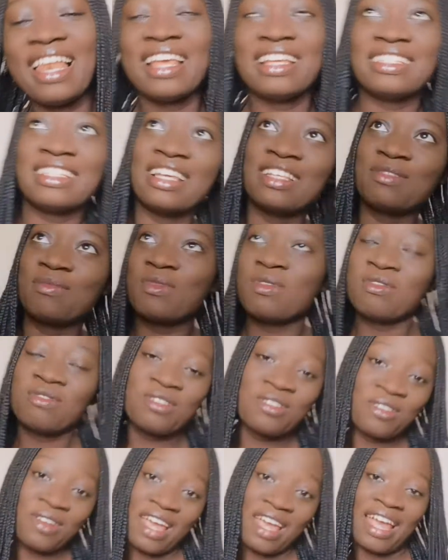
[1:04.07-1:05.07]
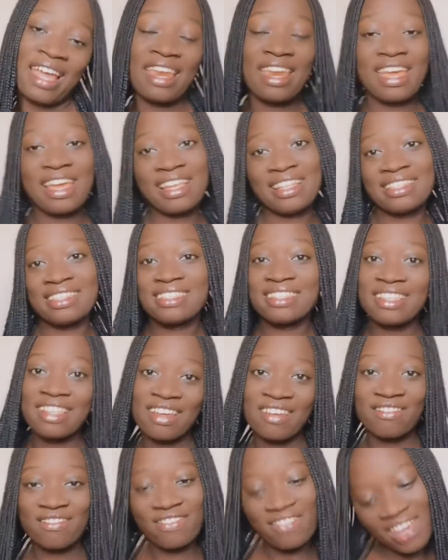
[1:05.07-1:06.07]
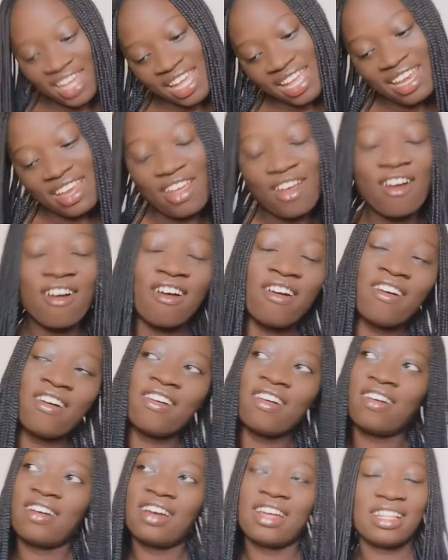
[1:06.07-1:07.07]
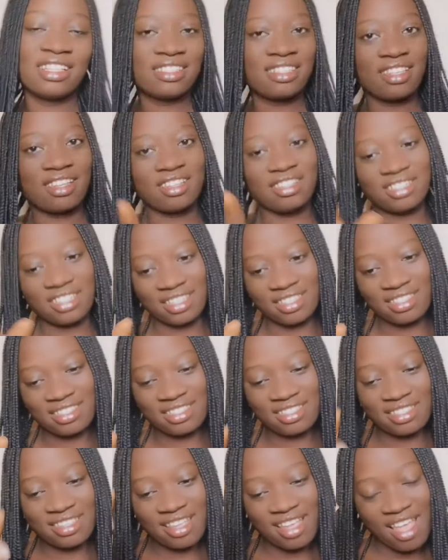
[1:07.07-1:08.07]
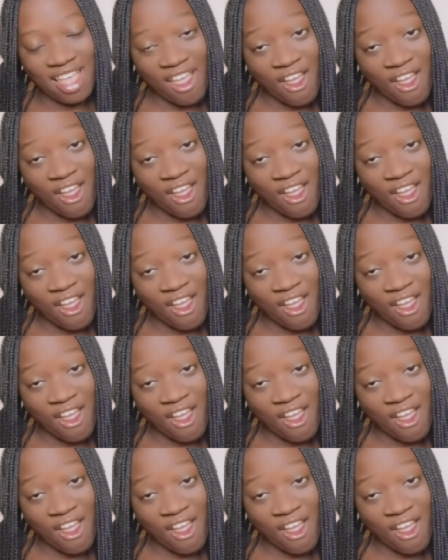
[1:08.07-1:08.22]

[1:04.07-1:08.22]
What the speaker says: let's just move straight into the video, into the gist